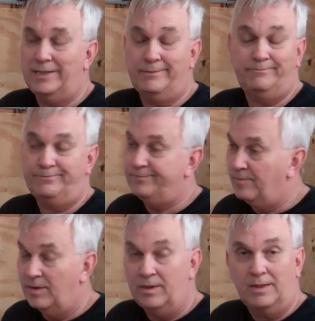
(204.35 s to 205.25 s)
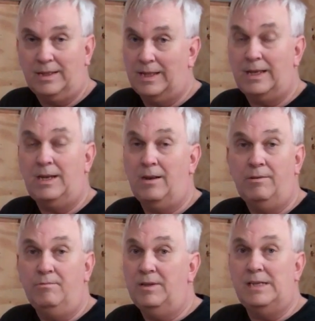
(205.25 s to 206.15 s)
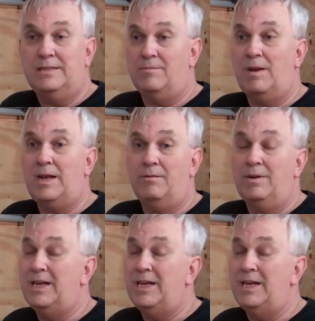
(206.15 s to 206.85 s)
And, uh, you know, it really doesn't matter.